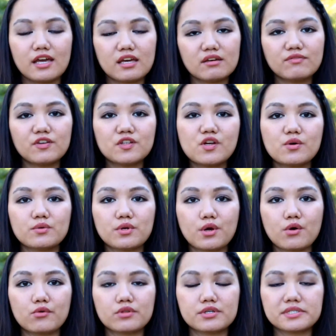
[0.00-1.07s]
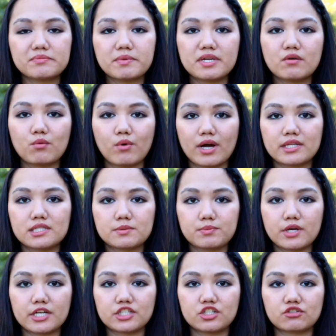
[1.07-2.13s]
If you don't know, there's been a
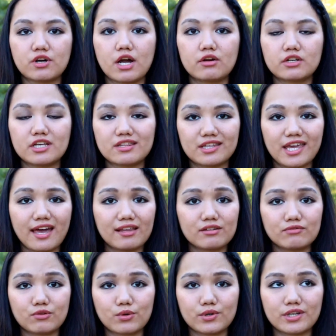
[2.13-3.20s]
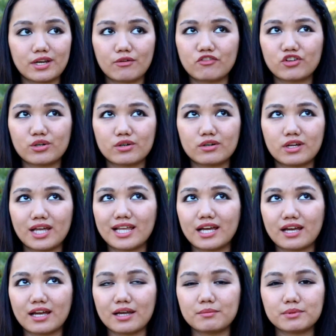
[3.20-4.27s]
widespread drought in California for
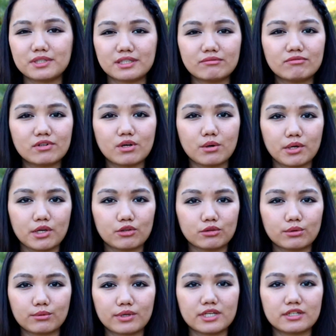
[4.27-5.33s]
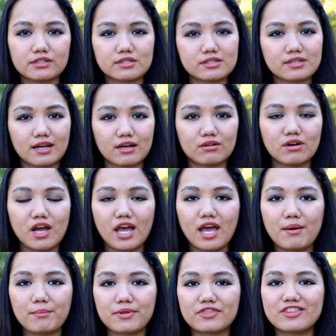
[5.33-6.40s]
I believe going on 3 years now,
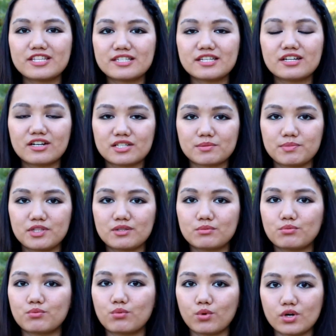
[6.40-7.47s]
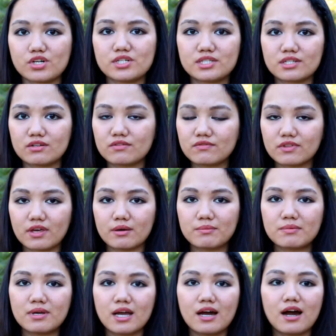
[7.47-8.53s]
but this year has been the worst of
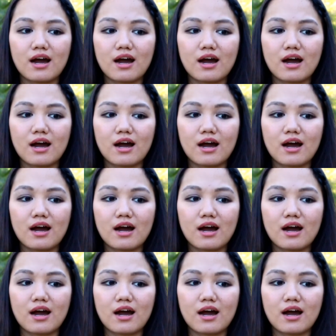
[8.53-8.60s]
them.